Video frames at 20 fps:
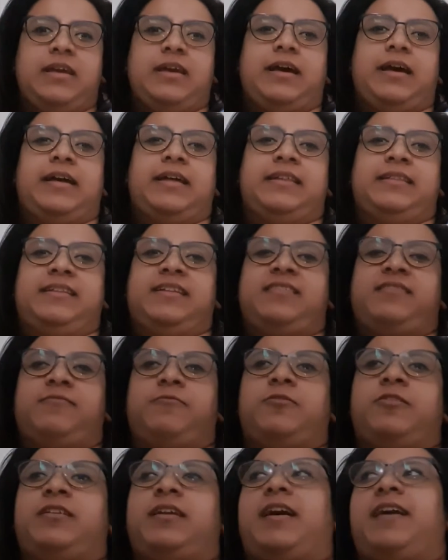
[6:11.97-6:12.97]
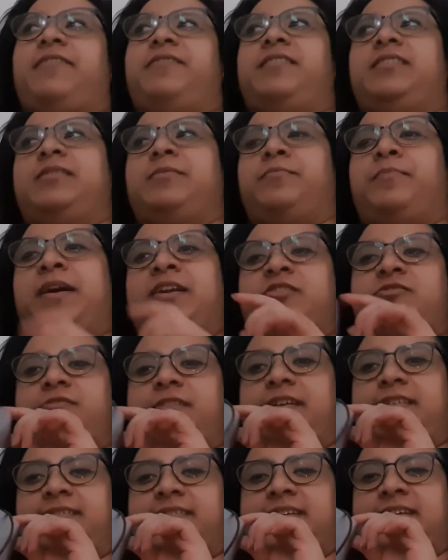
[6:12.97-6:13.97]
and this one I think the
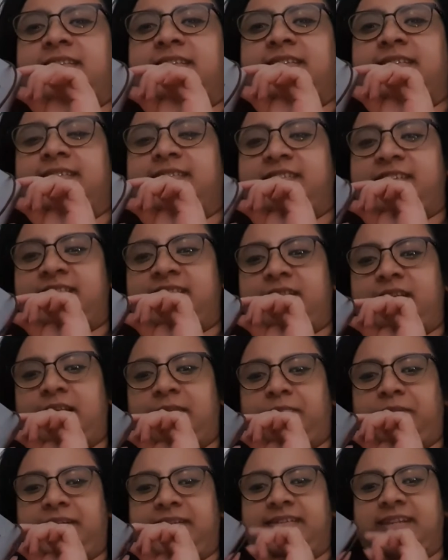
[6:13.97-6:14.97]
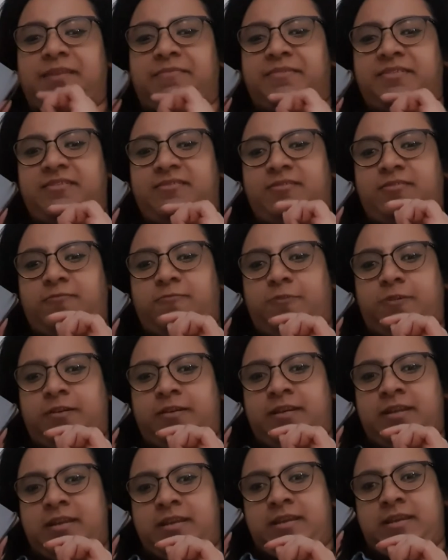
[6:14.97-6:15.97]
battery is dead. This is just like my Samsung
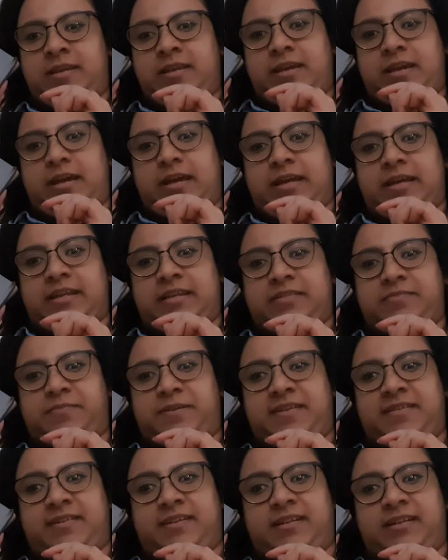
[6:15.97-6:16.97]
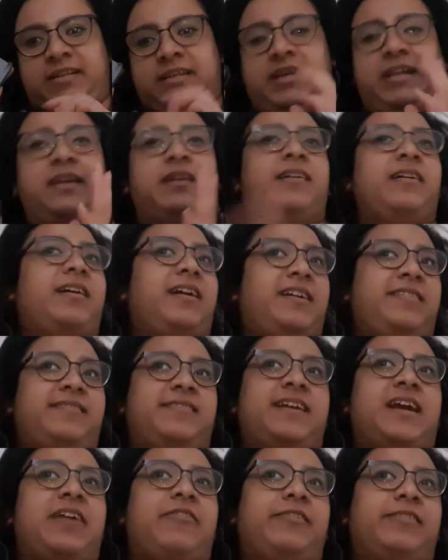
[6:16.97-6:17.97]
one, and basically I
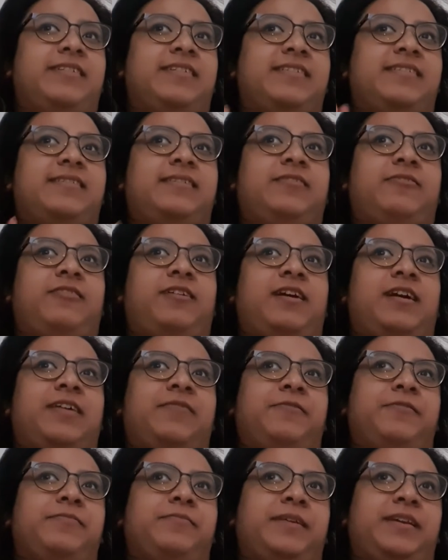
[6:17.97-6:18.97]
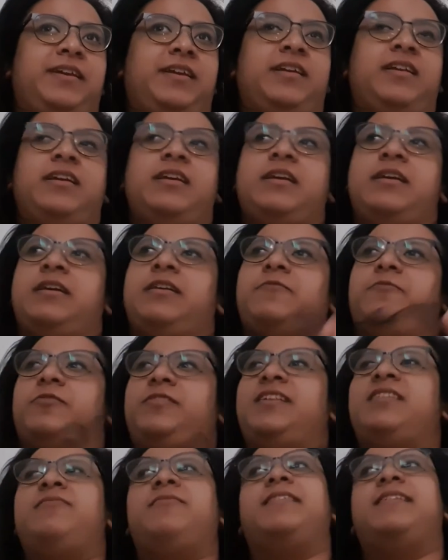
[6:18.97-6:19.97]
just carry this little guy with me. Well,
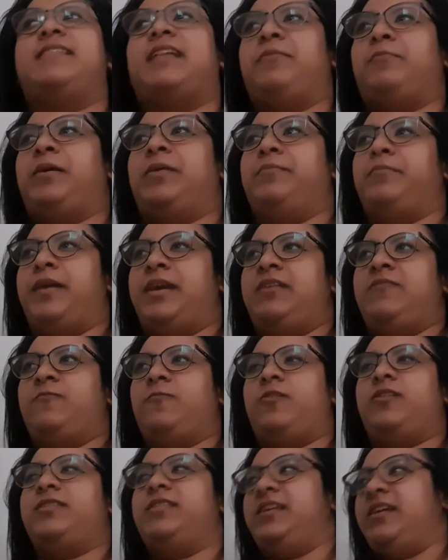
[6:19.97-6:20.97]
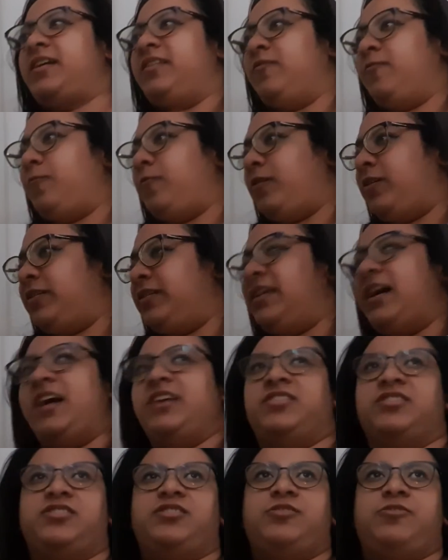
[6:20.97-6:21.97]
this one is like my main one. The other one that I
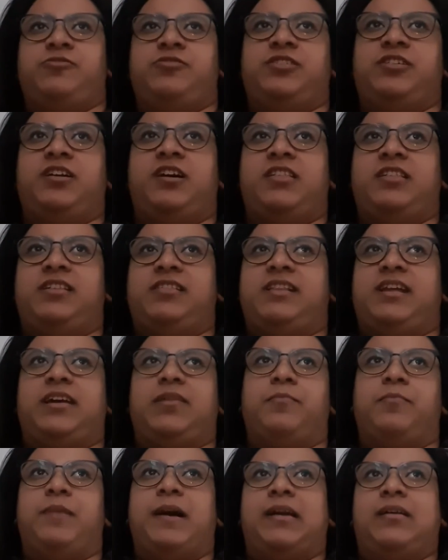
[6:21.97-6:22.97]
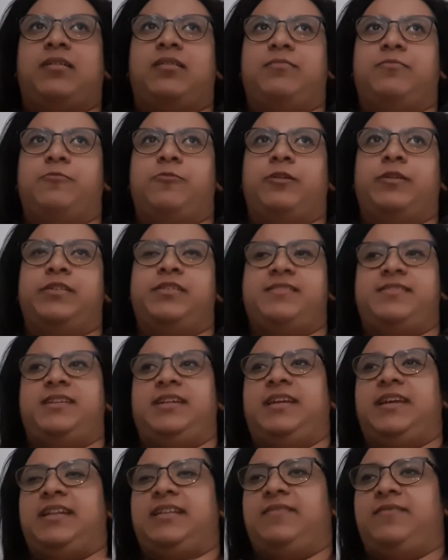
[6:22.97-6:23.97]
just showed you guys is like a backup one, just
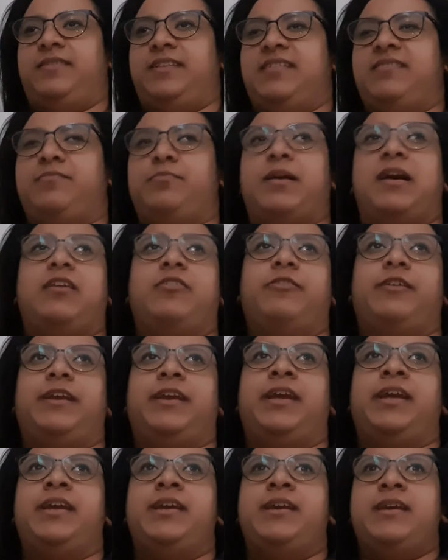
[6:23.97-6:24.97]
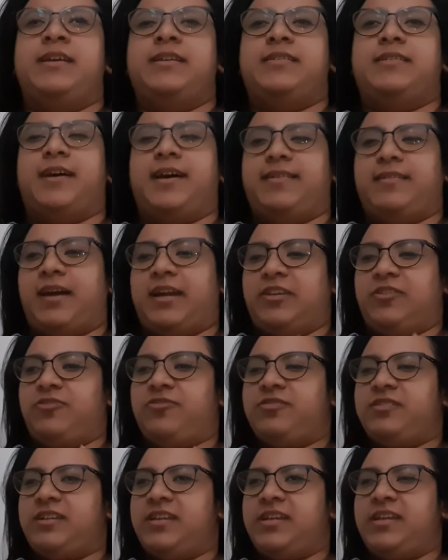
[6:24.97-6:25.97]
in case if this battery dies. I
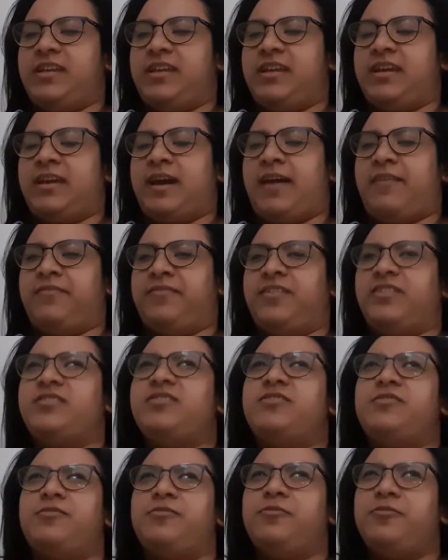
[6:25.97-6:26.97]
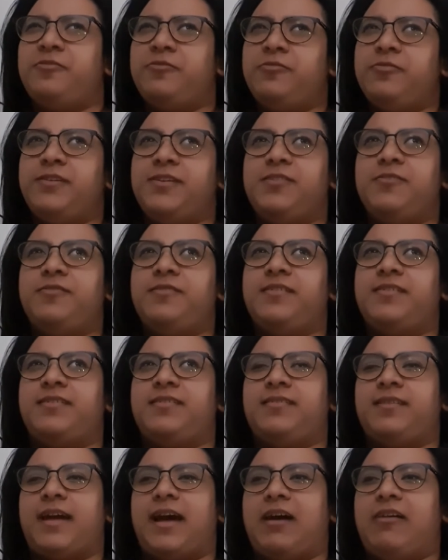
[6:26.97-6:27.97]
usually get, I think, 2
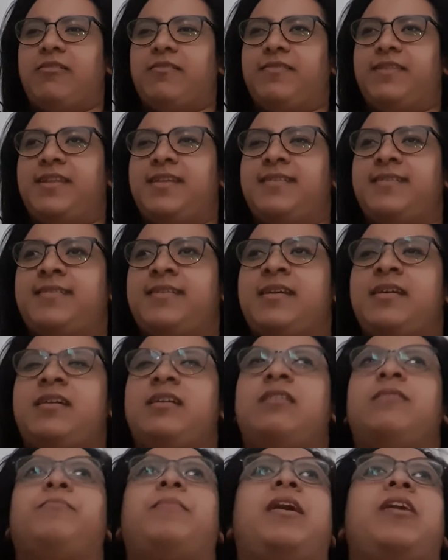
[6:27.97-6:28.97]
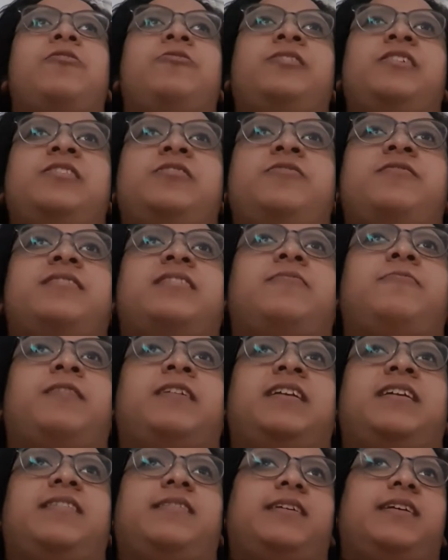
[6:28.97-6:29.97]
use out of this, but I only use it
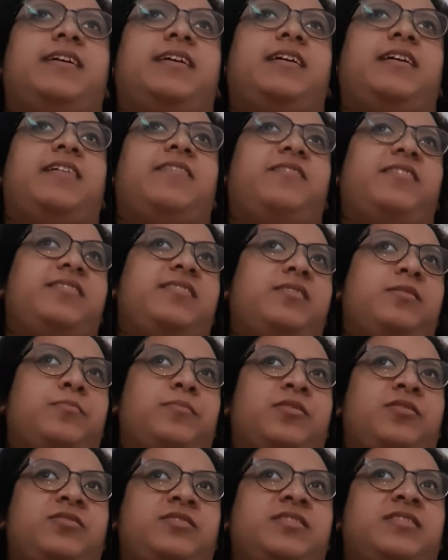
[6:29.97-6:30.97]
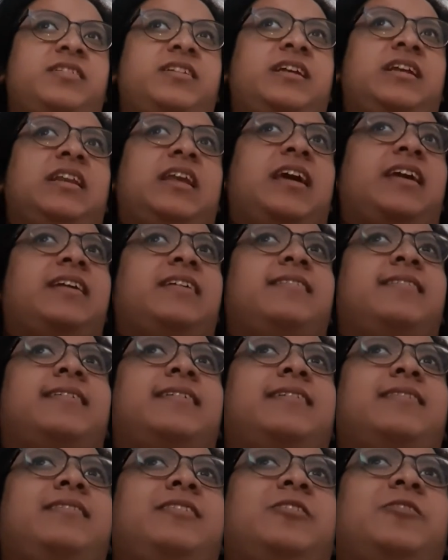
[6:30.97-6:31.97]
when if it's an emergency, like it's,
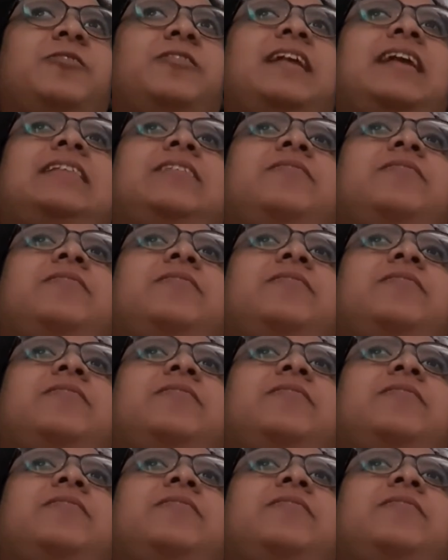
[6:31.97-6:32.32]
you know, like